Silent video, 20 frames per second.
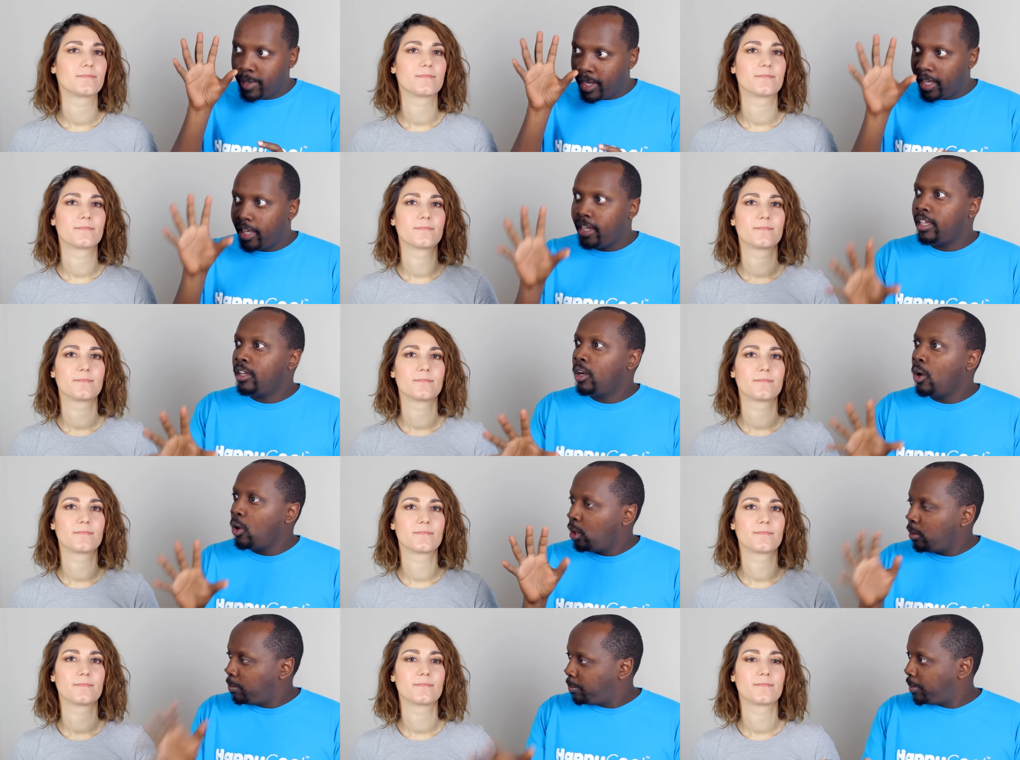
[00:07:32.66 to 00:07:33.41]
Speaker 1: big
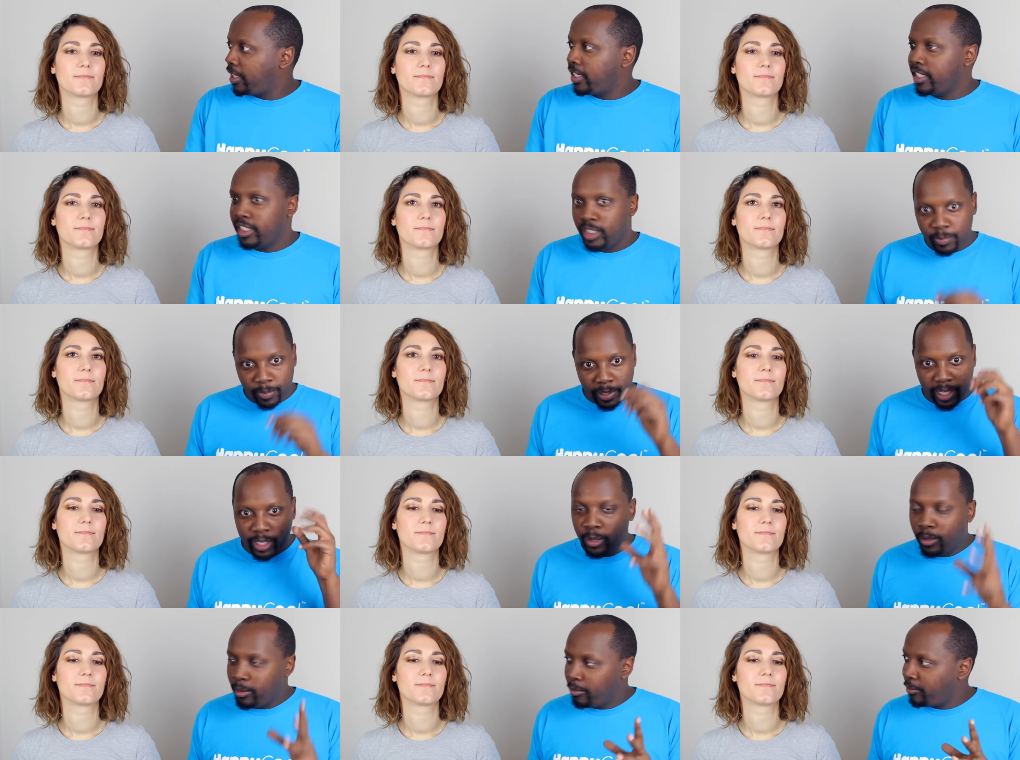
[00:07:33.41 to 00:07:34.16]
old beast,
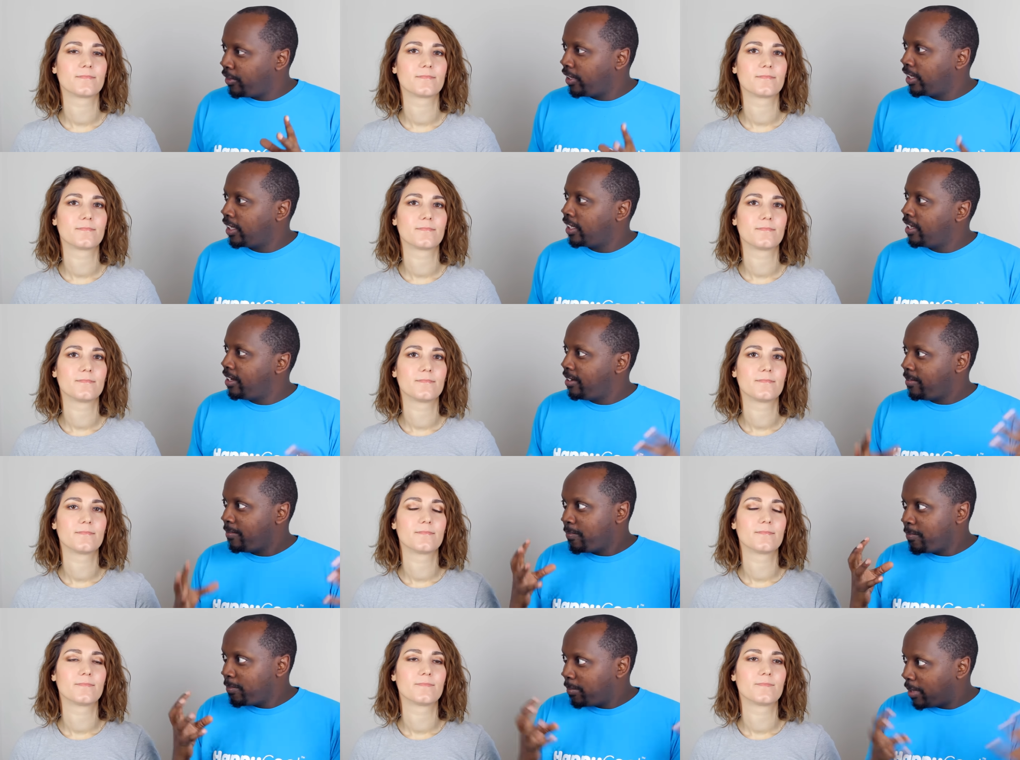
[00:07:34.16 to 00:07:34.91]
big old
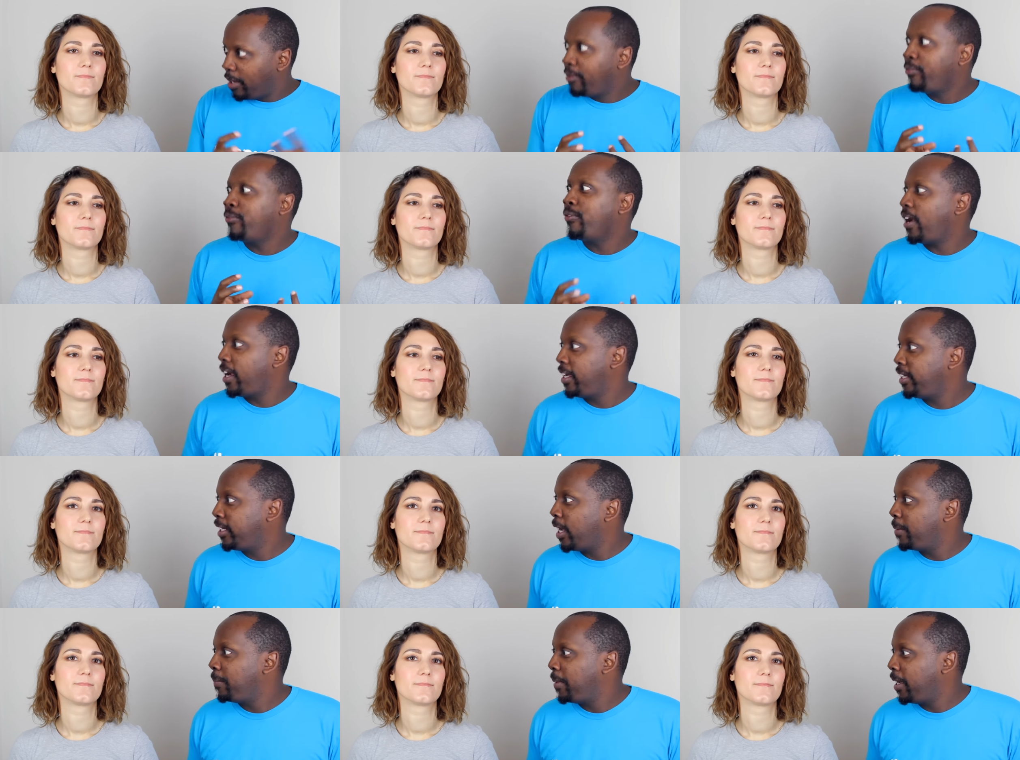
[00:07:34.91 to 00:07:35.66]
villain, big
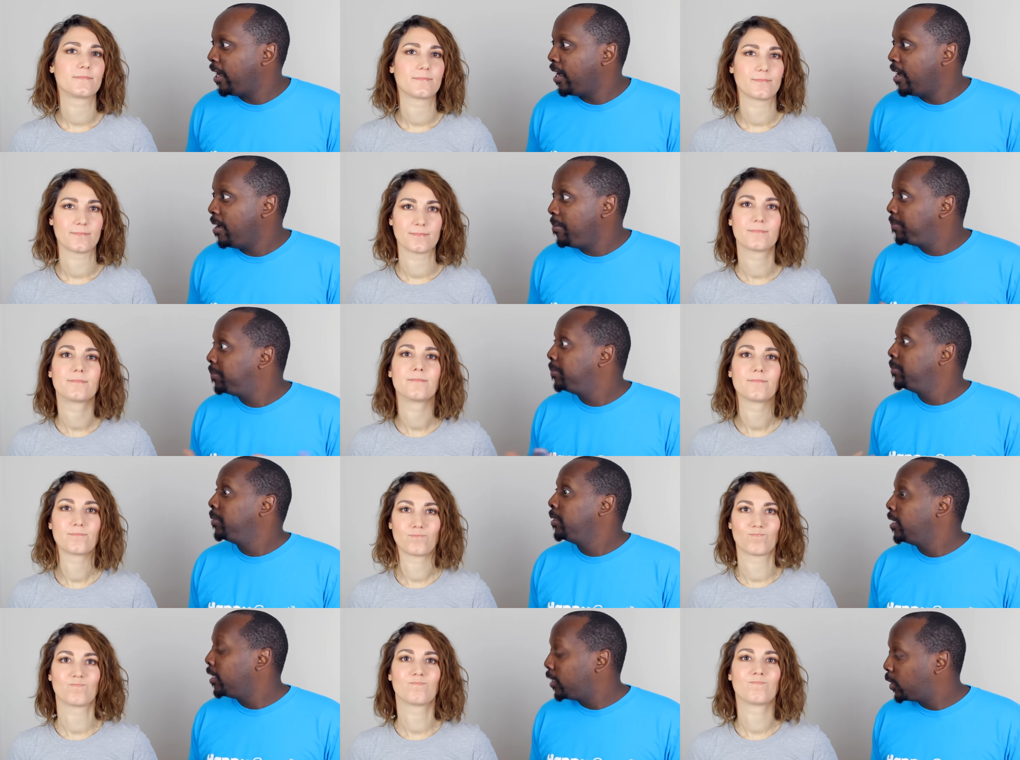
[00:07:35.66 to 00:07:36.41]
fight coming
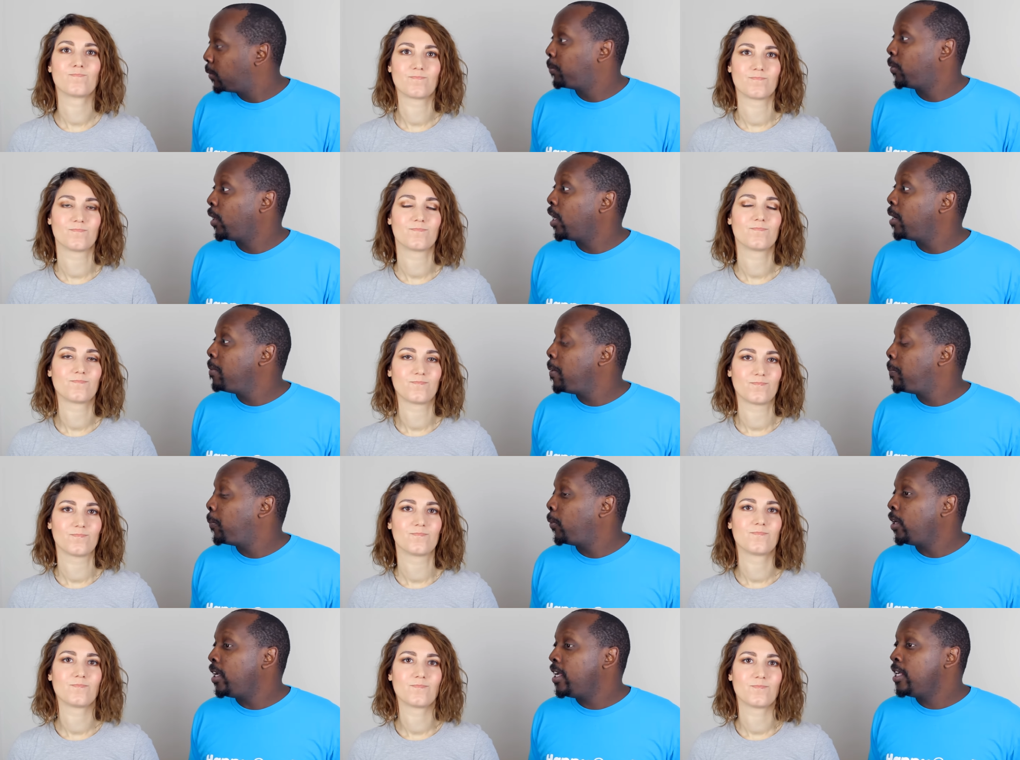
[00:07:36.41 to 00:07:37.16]
up. It's going to be
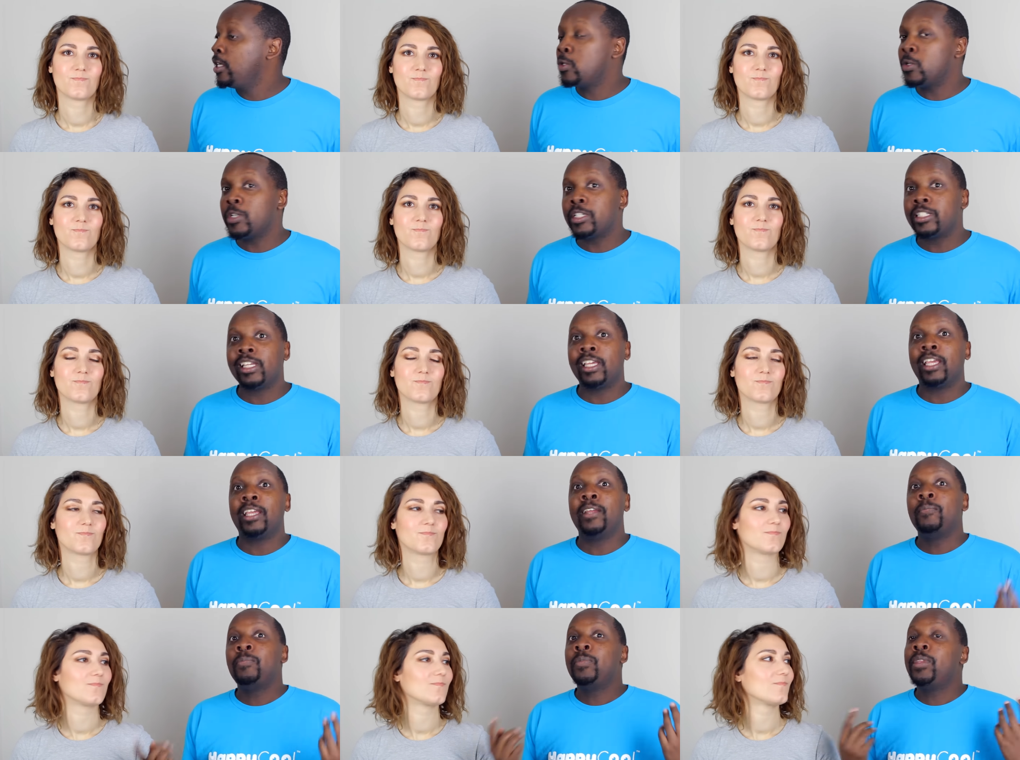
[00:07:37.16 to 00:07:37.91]
pretty
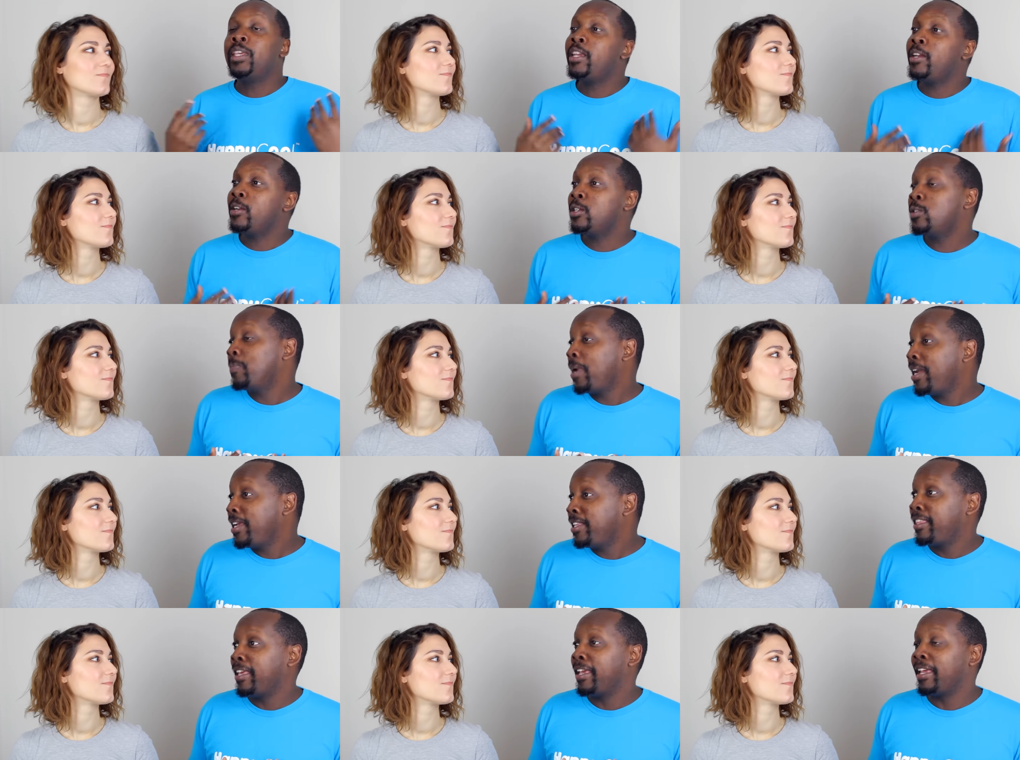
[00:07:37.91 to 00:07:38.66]
interesting. Here's
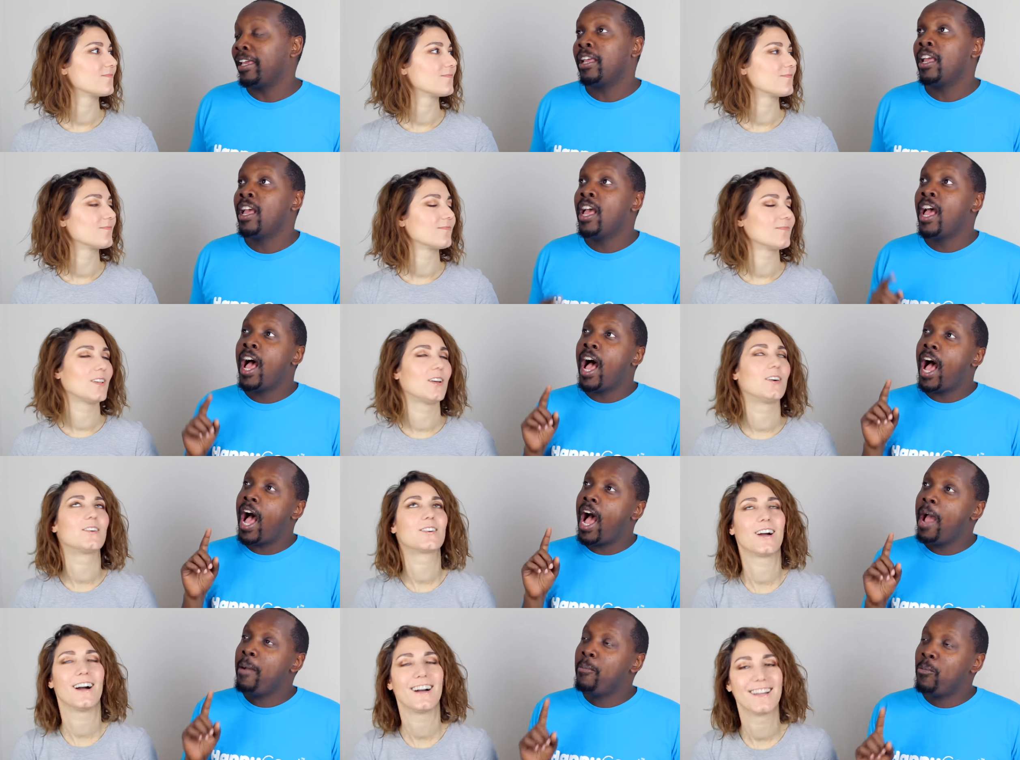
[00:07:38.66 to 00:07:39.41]
my thing.
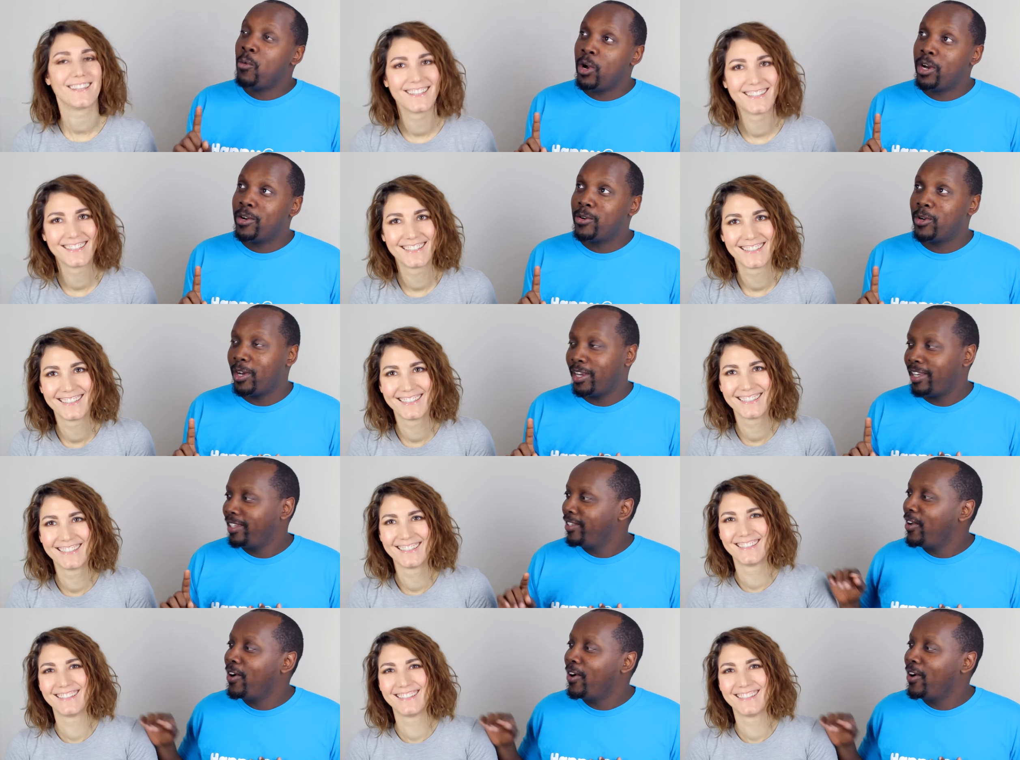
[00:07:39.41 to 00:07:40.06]
I'm wondering.